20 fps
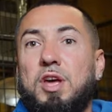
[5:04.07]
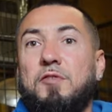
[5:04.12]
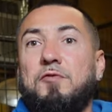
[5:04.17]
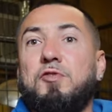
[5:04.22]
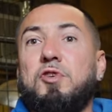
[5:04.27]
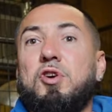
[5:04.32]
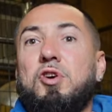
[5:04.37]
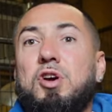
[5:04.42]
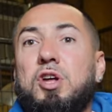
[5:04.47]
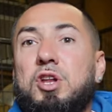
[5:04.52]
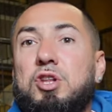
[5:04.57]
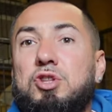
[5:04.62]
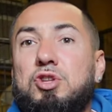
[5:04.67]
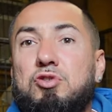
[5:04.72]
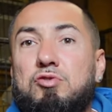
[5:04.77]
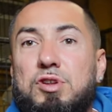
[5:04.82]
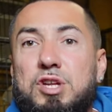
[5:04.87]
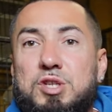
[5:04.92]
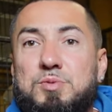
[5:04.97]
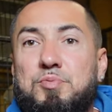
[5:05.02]
if you're gonna
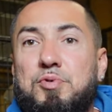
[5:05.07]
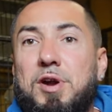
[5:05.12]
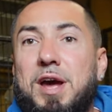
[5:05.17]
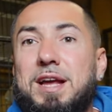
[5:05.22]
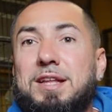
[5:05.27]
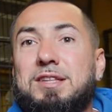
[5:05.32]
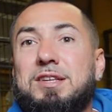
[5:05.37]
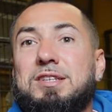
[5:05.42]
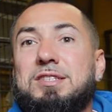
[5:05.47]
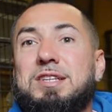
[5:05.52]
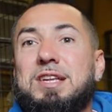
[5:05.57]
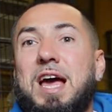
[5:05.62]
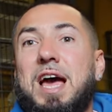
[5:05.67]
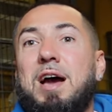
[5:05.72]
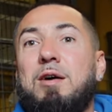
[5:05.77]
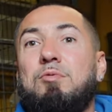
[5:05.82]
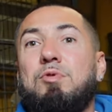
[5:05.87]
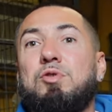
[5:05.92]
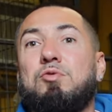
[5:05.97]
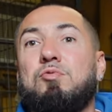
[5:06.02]
do this practice,
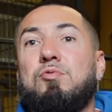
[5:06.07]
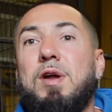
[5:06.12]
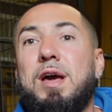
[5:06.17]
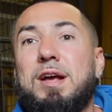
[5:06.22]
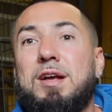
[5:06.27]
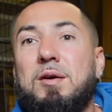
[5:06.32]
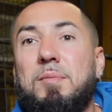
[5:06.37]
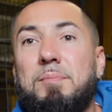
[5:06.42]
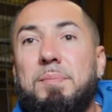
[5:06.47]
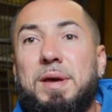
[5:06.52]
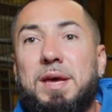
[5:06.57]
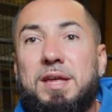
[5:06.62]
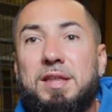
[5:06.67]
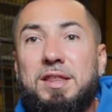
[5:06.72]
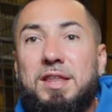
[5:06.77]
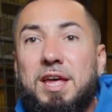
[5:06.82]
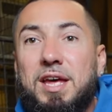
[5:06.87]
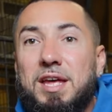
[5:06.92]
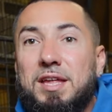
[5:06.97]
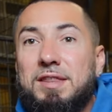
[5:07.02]
I would recommend
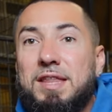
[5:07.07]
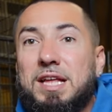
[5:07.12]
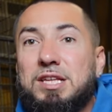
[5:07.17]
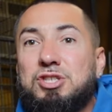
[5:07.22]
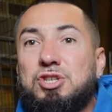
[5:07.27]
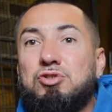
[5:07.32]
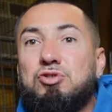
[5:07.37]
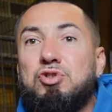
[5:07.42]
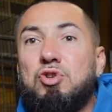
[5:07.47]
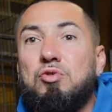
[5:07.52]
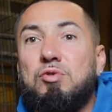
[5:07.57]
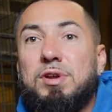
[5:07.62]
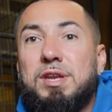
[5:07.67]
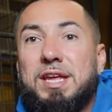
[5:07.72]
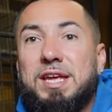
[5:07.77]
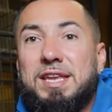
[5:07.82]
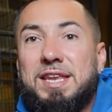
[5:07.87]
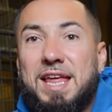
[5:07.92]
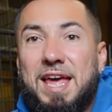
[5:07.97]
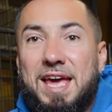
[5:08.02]
that you do it
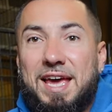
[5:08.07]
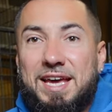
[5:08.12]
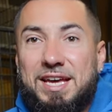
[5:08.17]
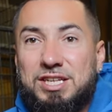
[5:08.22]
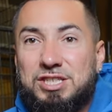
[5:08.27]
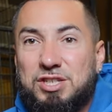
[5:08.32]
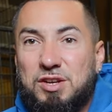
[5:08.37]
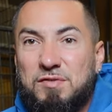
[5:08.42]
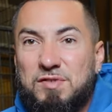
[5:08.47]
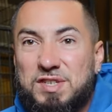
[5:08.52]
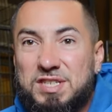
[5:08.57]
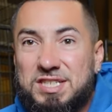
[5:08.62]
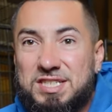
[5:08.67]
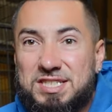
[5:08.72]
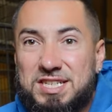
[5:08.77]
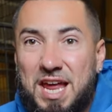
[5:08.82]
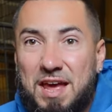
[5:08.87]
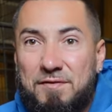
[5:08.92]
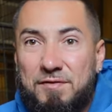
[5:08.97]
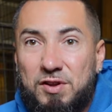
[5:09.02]
in the age of
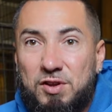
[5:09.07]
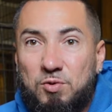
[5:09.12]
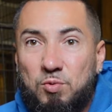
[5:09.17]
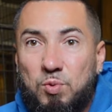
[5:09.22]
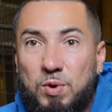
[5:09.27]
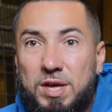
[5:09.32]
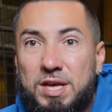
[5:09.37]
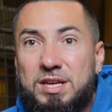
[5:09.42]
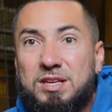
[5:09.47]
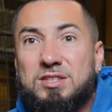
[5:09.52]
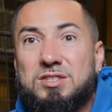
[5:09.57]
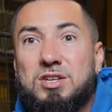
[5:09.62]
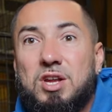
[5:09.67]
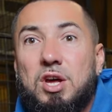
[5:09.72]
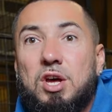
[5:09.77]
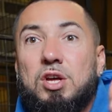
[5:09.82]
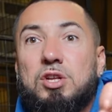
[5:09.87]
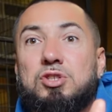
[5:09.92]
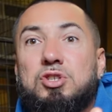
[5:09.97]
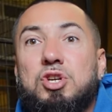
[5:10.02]
7 weeks
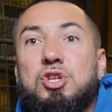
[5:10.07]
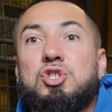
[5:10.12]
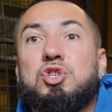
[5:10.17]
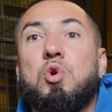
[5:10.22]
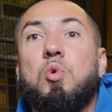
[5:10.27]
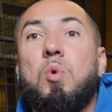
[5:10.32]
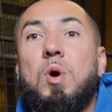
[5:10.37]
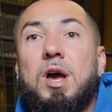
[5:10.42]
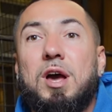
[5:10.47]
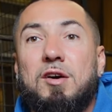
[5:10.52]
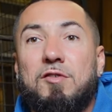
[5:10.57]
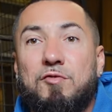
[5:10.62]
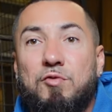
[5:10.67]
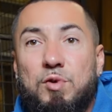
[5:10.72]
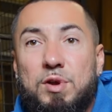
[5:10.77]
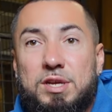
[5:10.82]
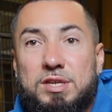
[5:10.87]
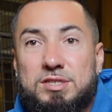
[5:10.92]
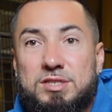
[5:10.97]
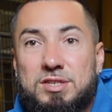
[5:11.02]
to 12
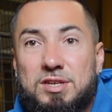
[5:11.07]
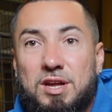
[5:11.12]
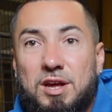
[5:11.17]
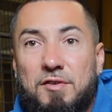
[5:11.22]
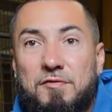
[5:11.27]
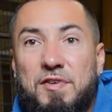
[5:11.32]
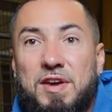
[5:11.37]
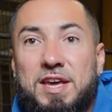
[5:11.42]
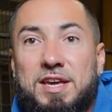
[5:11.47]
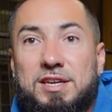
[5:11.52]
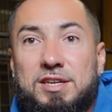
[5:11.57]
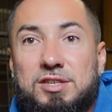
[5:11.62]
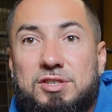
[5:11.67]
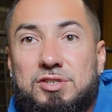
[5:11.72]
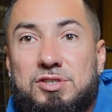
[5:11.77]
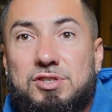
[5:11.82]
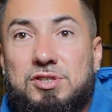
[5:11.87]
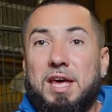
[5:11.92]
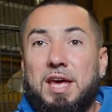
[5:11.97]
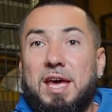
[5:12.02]
weeks of
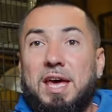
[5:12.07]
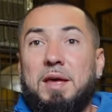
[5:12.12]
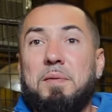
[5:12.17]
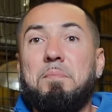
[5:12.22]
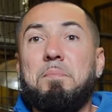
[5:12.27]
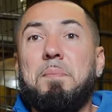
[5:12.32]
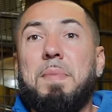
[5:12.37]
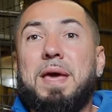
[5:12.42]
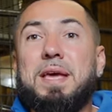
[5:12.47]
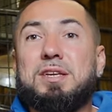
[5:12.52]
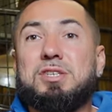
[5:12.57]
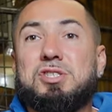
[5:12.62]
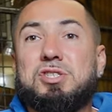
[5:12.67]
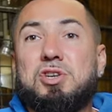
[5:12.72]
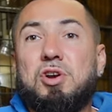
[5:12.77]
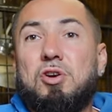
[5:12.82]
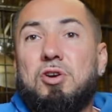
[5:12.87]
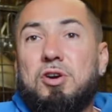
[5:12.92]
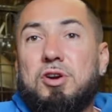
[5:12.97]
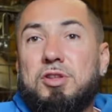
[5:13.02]
age. And make
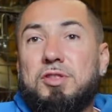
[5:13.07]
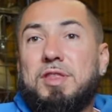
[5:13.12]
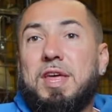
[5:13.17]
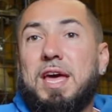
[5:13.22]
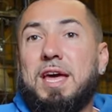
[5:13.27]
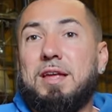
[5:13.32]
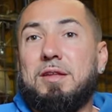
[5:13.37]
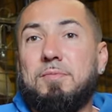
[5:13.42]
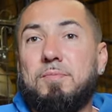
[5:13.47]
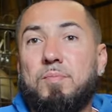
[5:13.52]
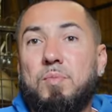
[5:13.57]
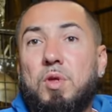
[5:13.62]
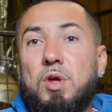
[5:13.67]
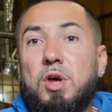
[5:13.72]
sure that